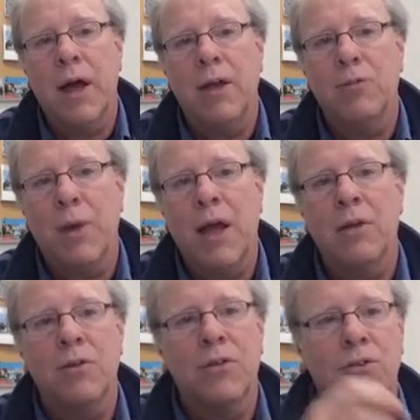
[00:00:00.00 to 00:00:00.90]
as
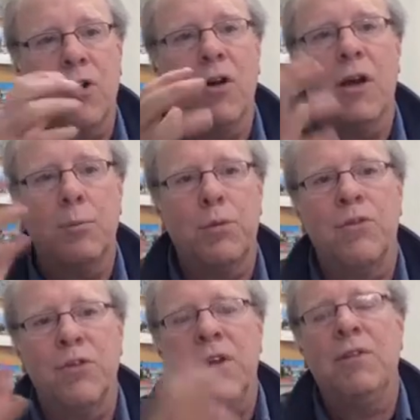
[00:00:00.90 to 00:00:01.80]
man saw and
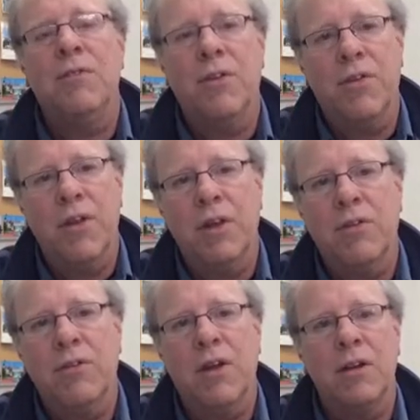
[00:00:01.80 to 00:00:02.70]
perceived
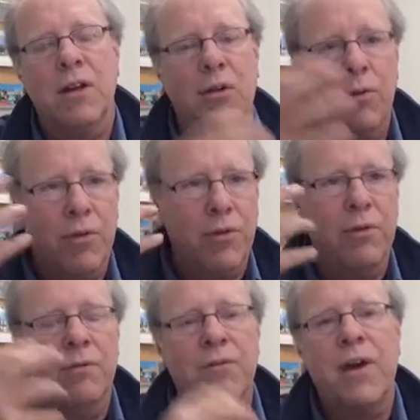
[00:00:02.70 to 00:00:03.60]
things and dealt with
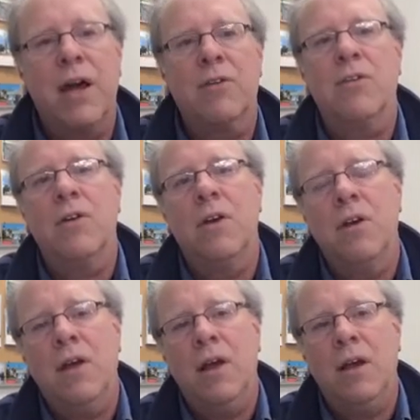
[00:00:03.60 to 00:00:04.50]
facts
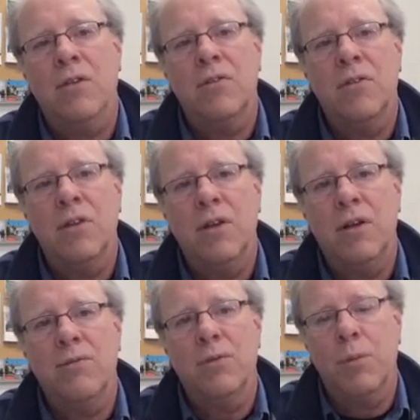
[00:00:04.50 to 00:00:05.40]
and
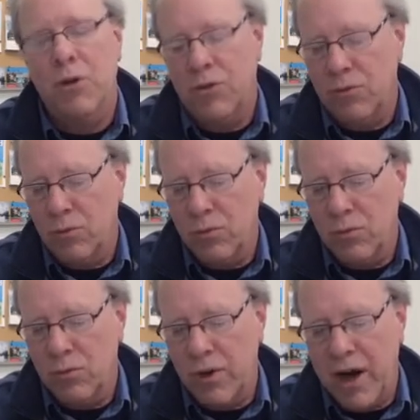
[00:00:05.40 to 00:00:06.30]
information
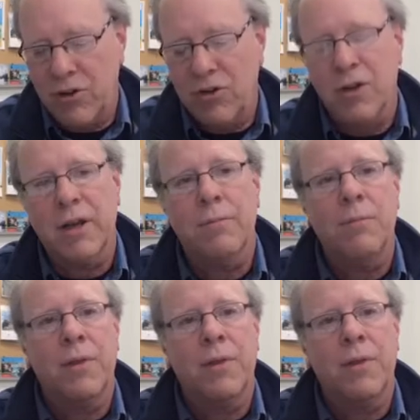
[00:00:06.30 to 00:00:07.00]
rationally,